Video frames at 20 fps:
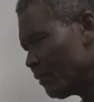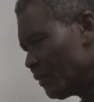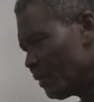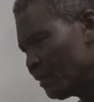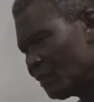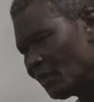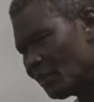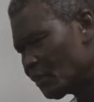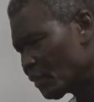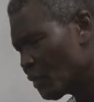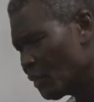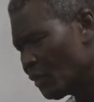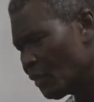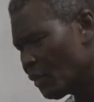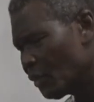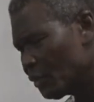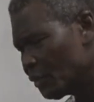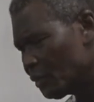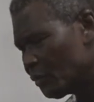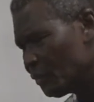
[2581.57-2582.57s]
We don't
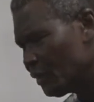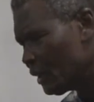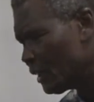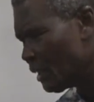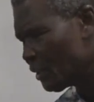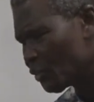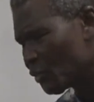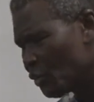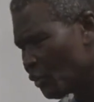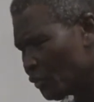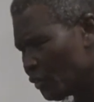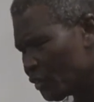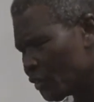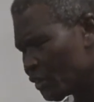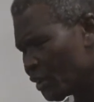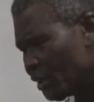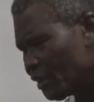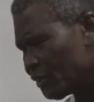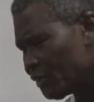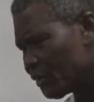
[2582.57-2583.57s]
know you. We just go to
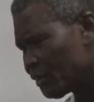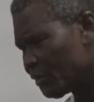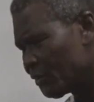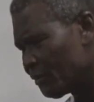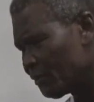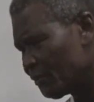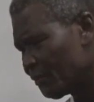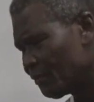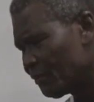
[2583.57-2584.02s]
church.